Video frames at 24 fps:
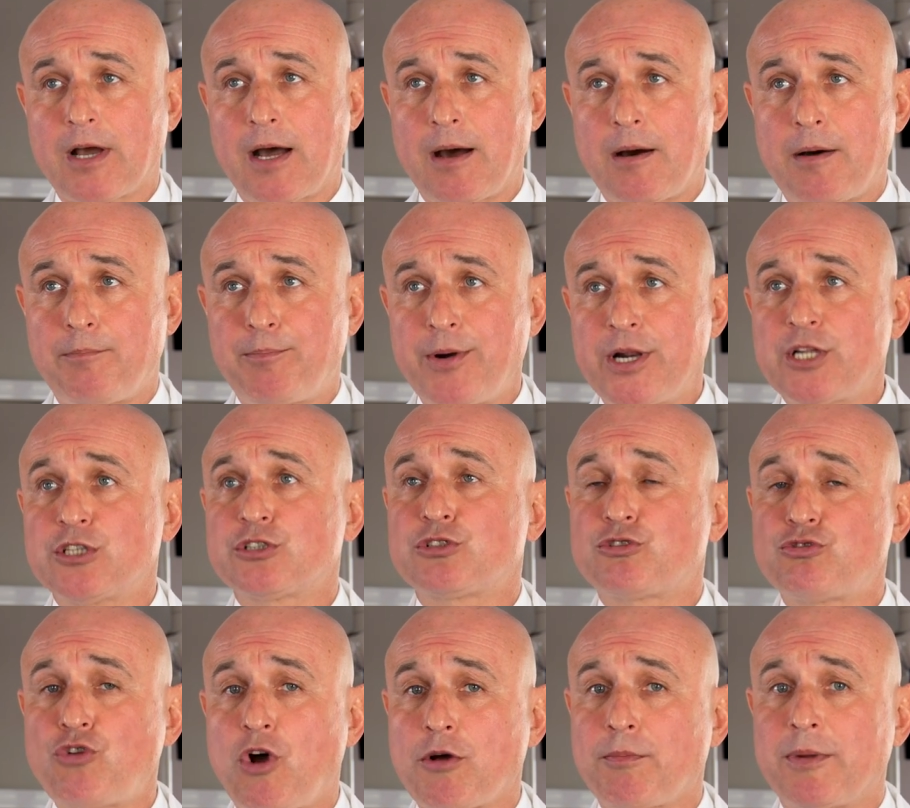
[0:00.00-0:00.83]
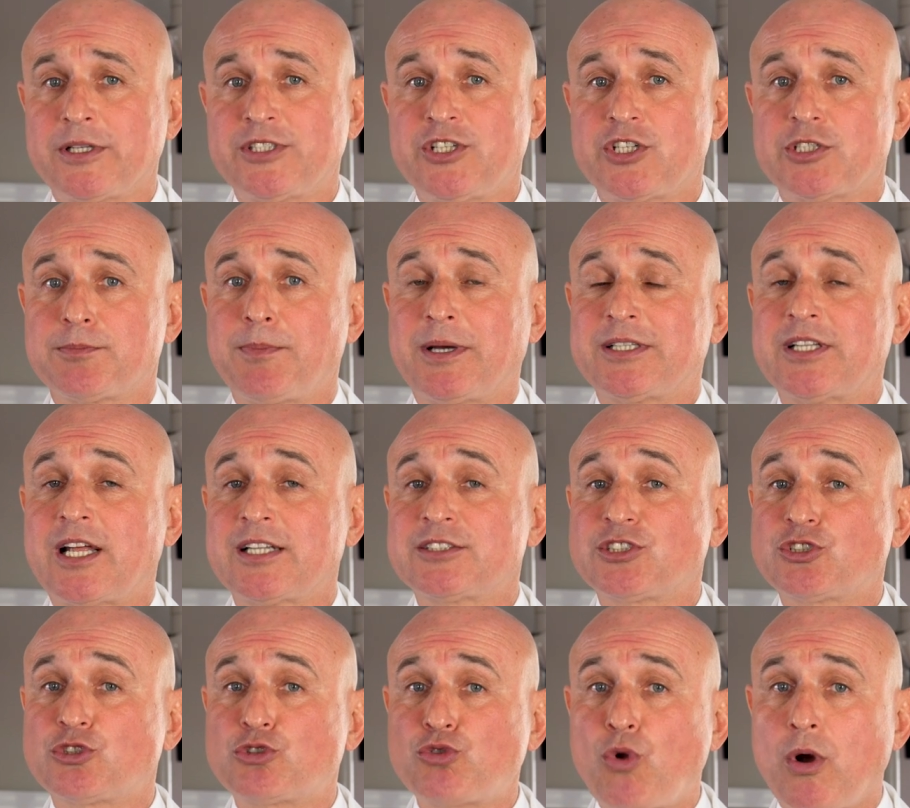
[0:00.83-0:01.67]
pretty strong materials, but not
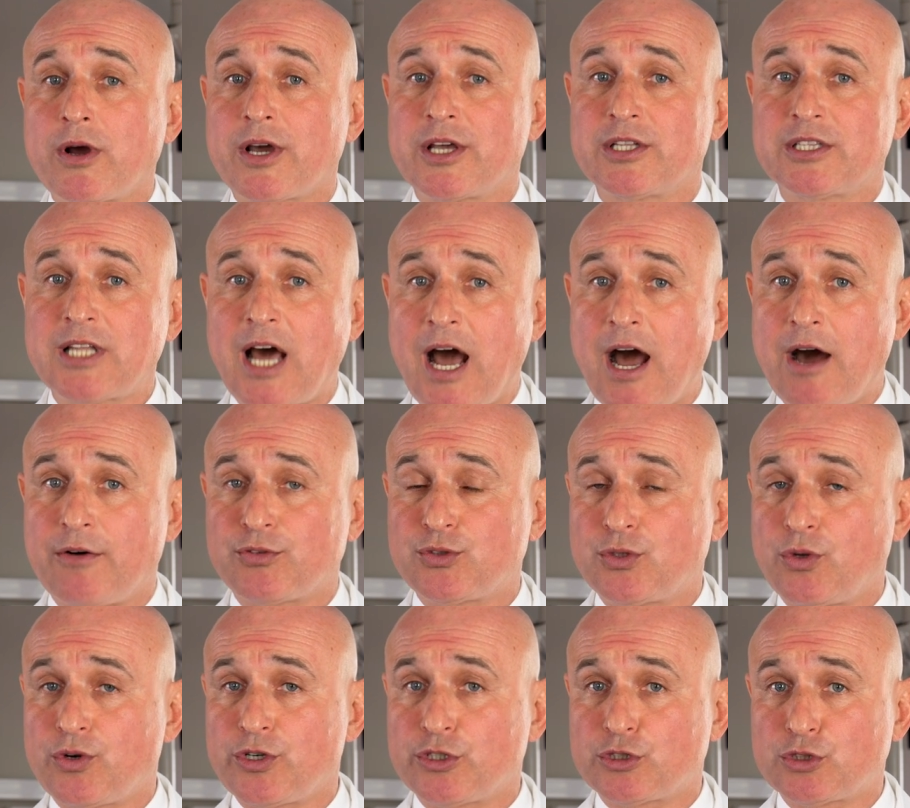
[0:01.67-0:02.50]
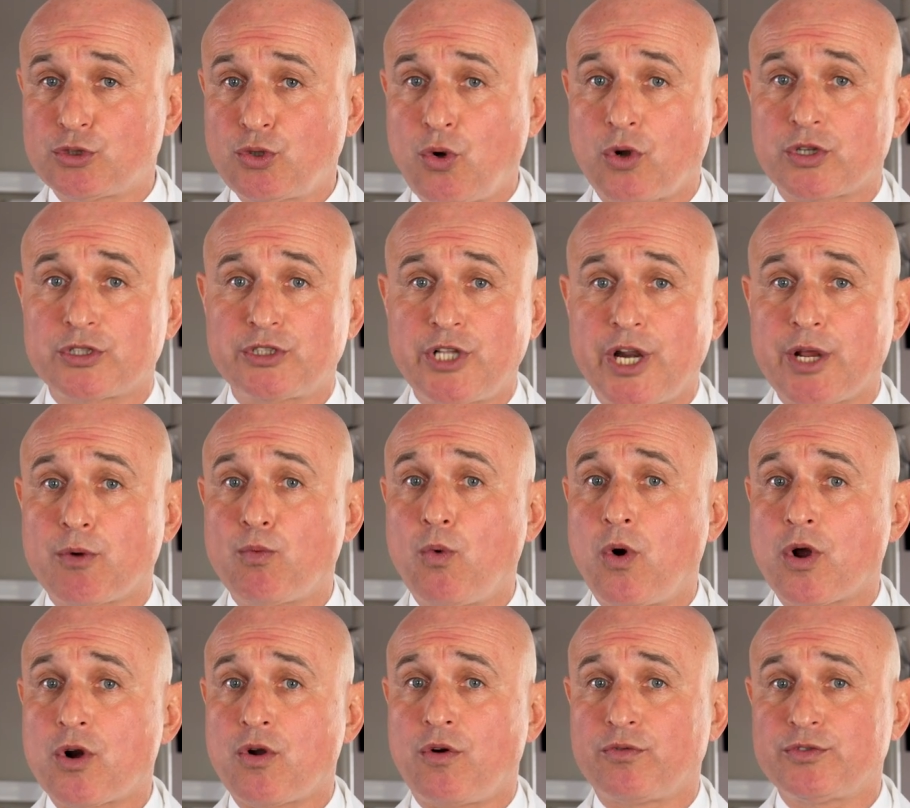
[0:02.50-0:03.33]
strong enough to restore
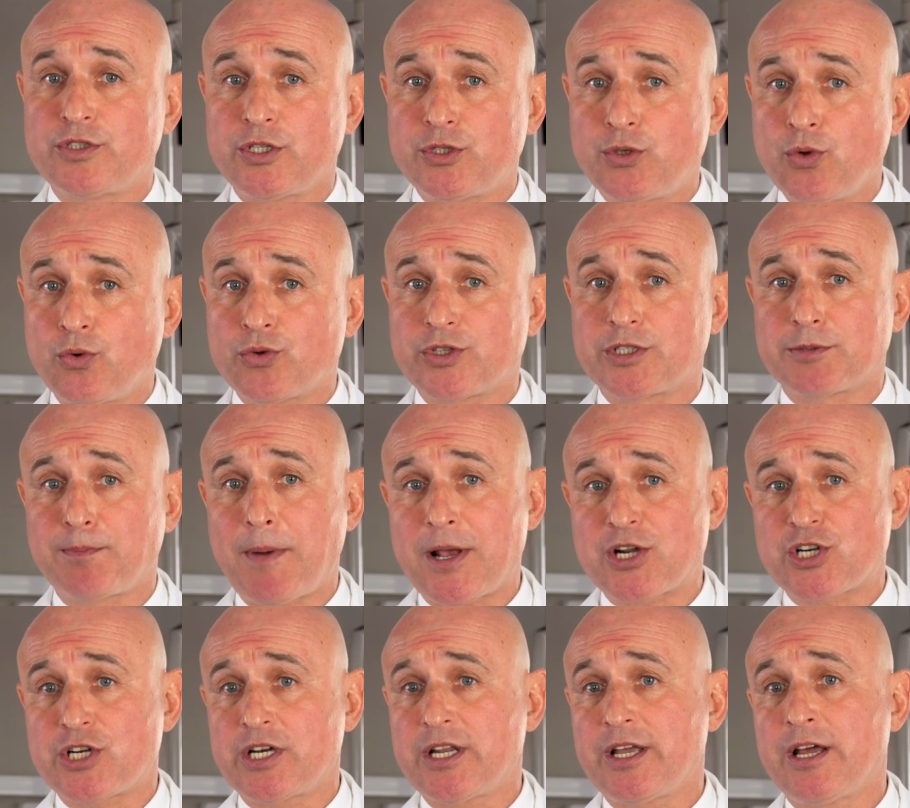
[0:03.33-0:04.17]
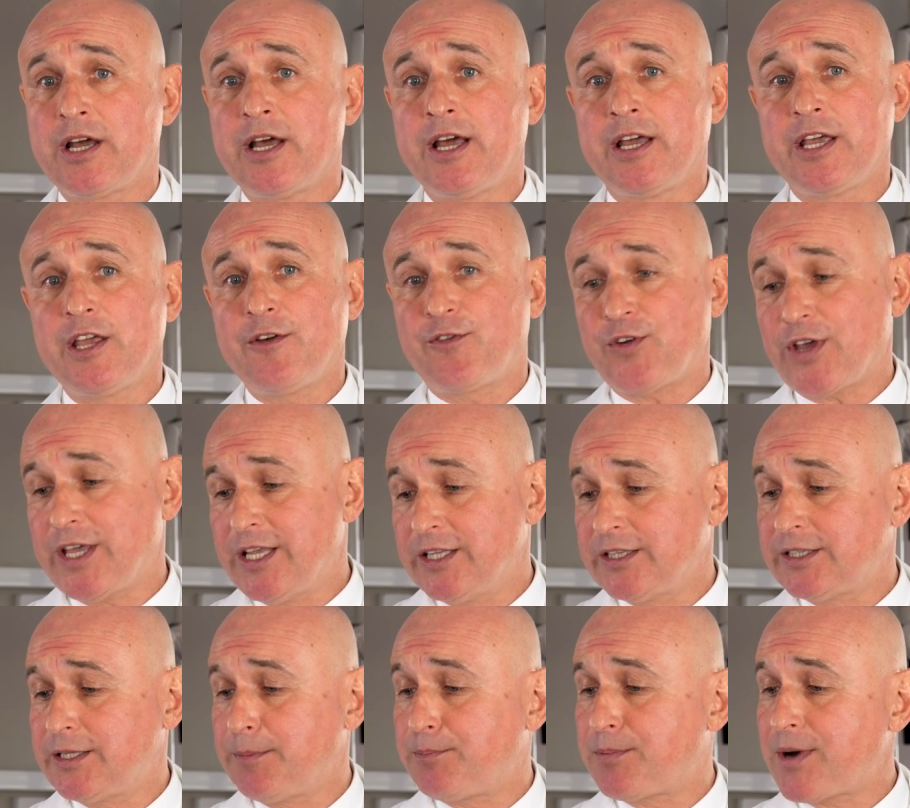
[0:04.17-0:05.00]
3/4 of the tooth, especially if
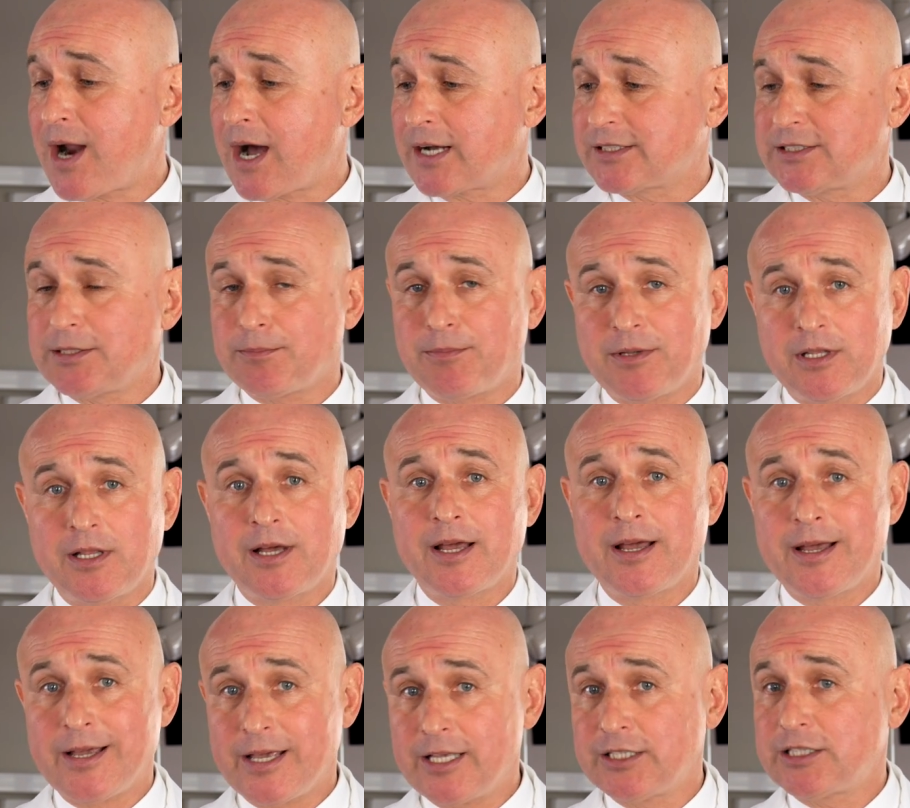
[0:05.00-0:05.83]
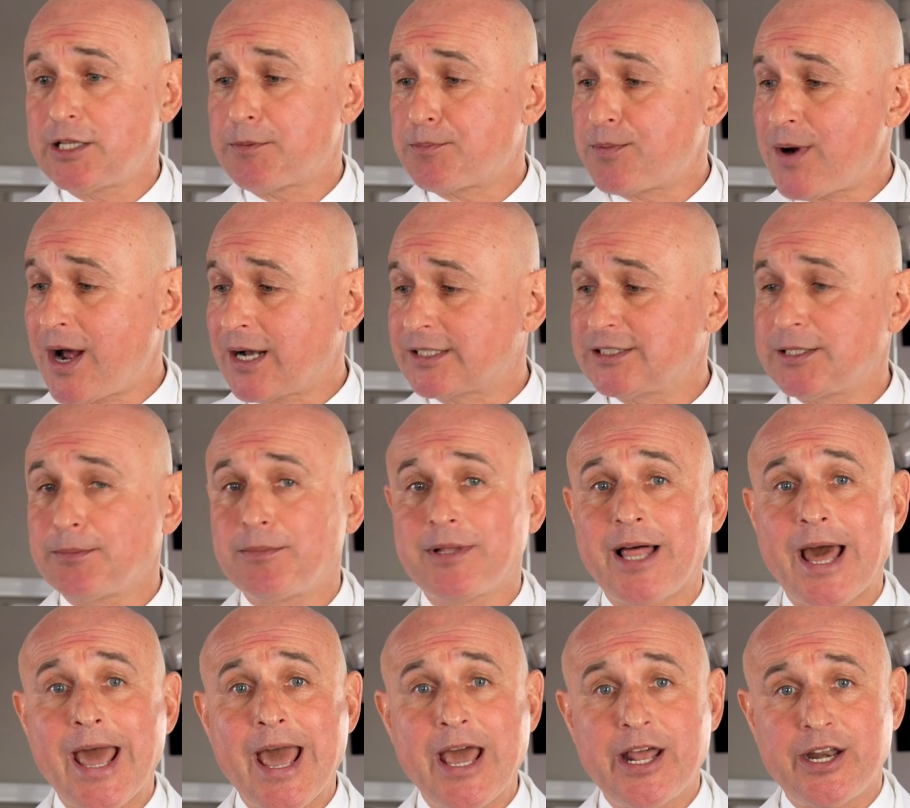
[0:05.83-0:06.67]
interproximal
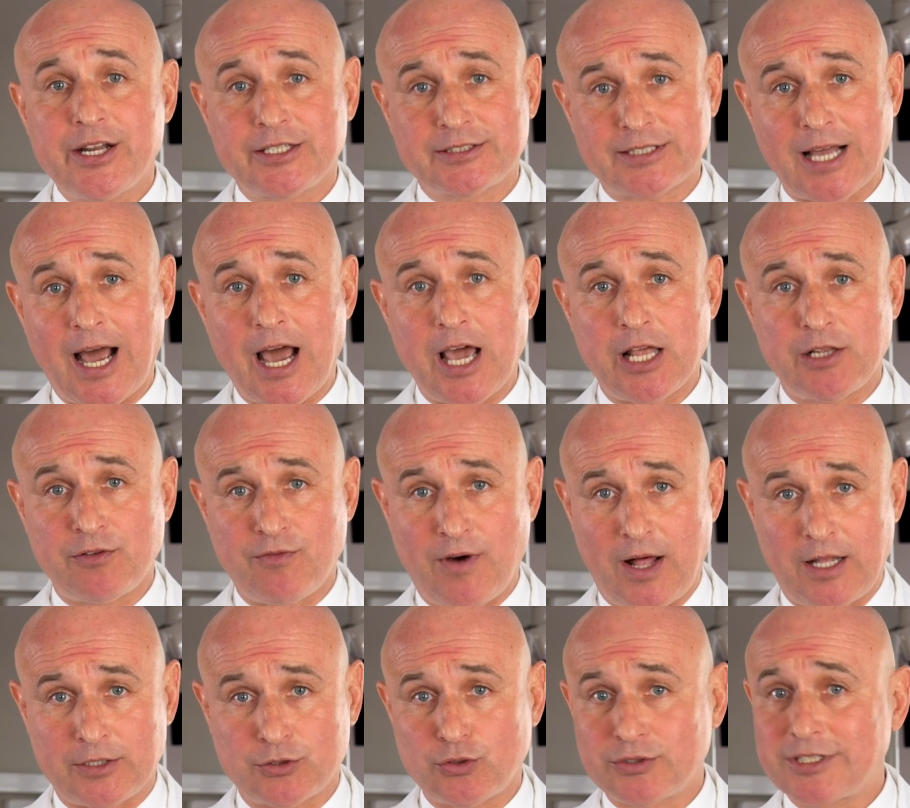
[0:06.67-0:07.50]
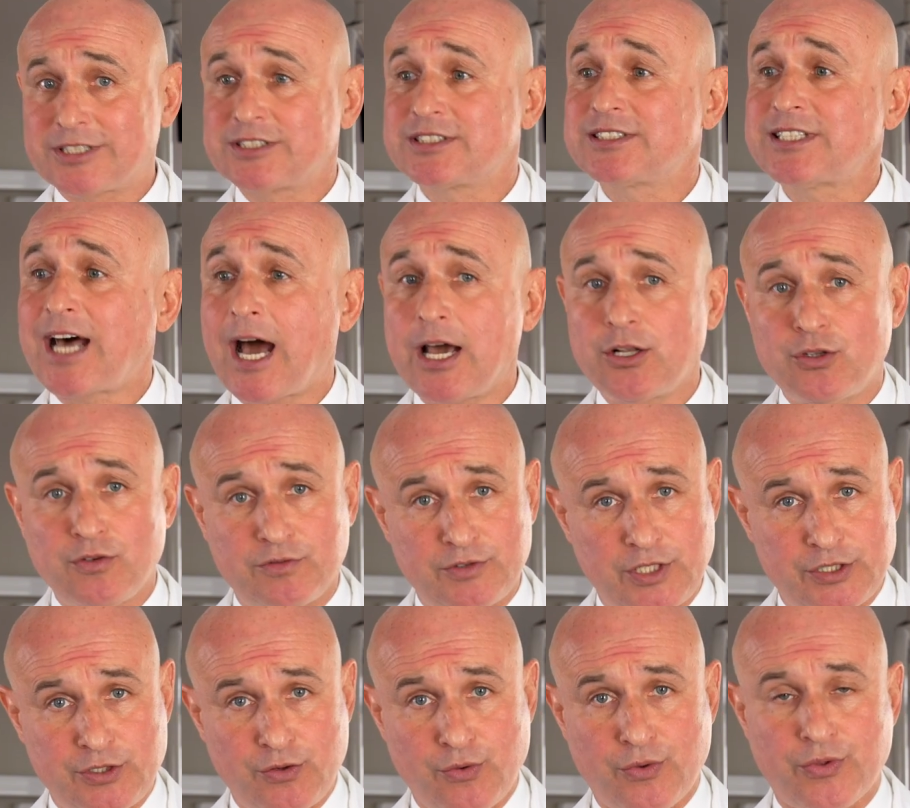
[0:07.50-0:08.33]
areas are involved to the side of the
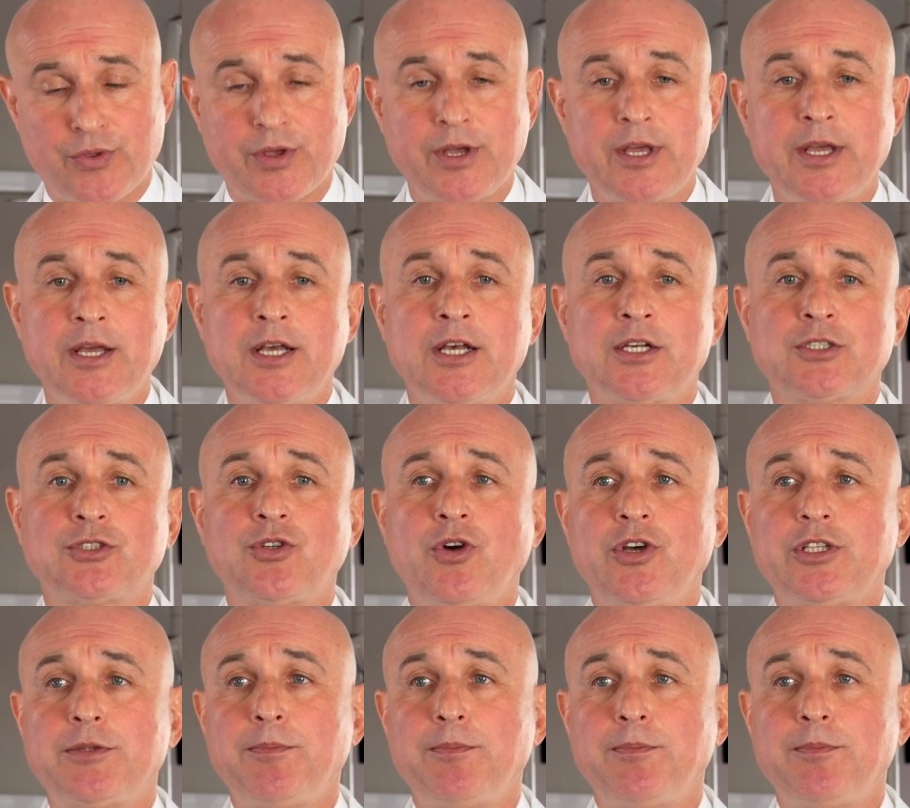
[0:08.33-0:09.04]
tooth. So it